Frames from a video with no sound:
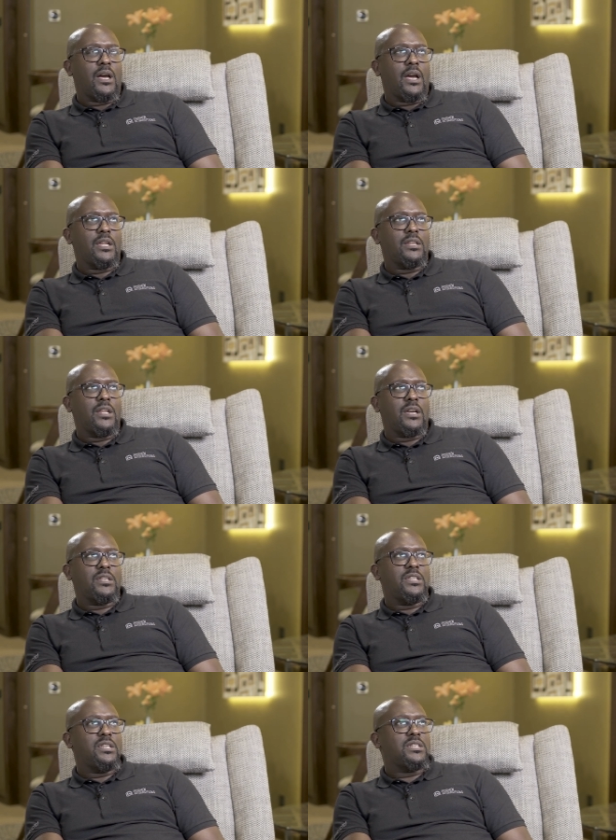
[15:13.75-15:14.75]
I I
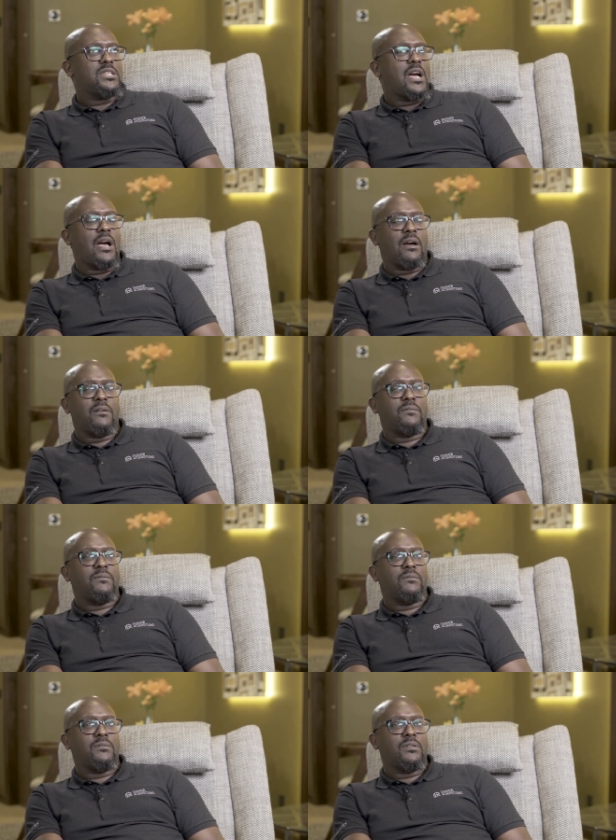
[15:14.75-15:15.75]
didn't have
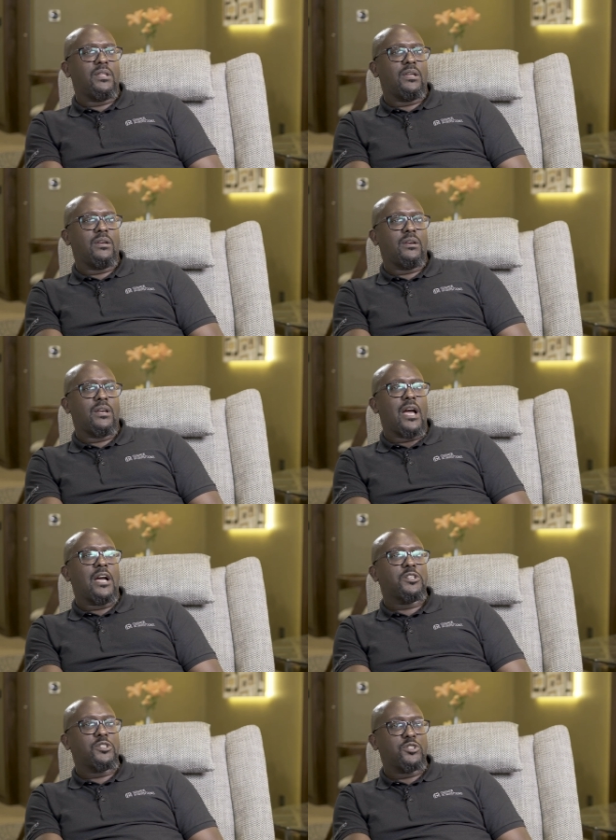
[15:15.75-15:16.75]
the
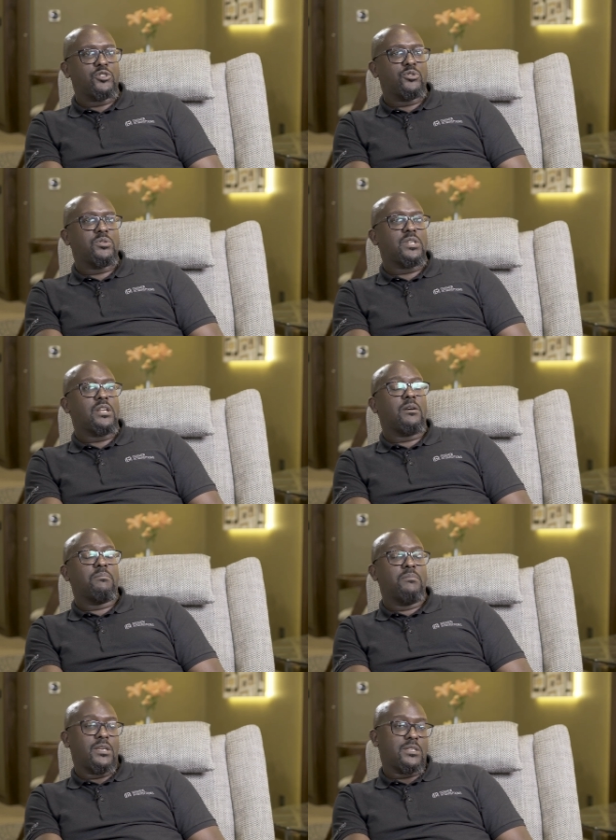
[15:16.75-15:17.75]
cash to mm. set up
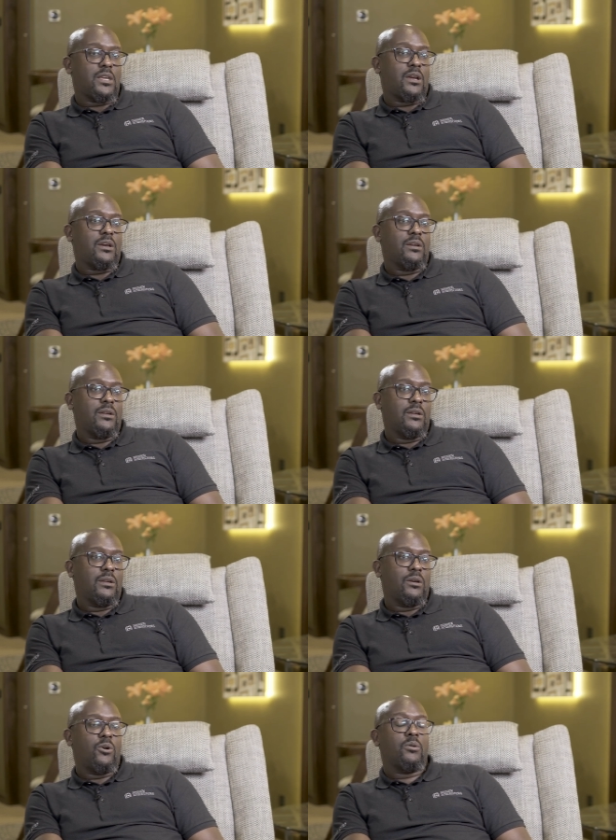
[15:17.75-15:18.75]
mm. base there.
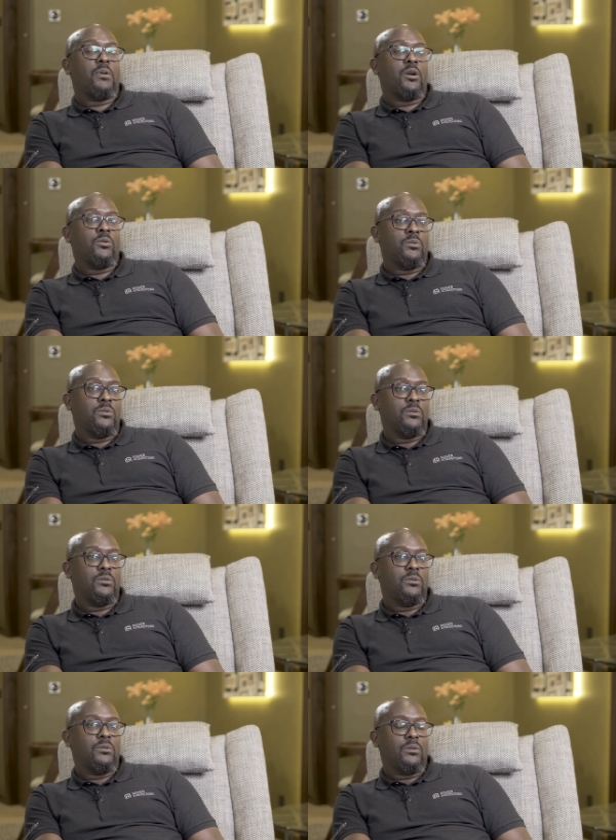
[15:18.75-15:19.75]
Okay. On my own.
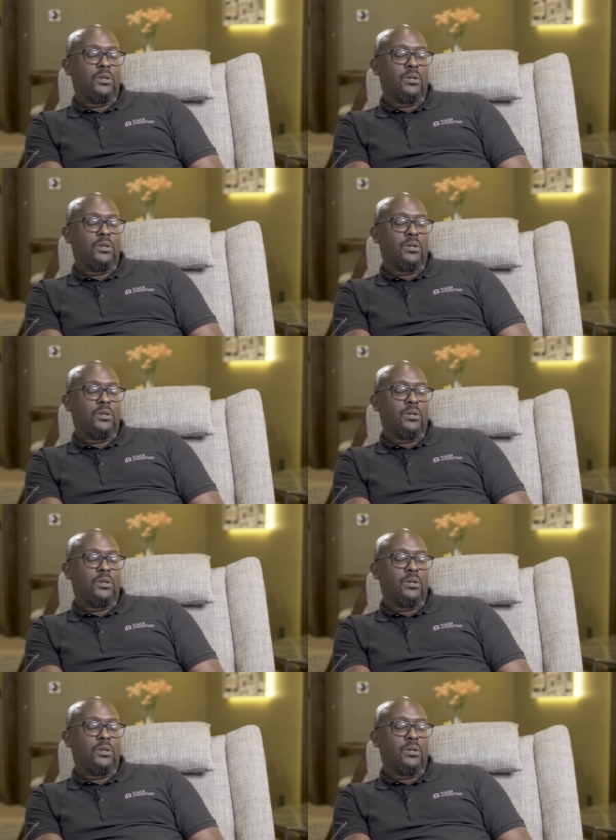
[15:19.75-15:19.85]
Okay.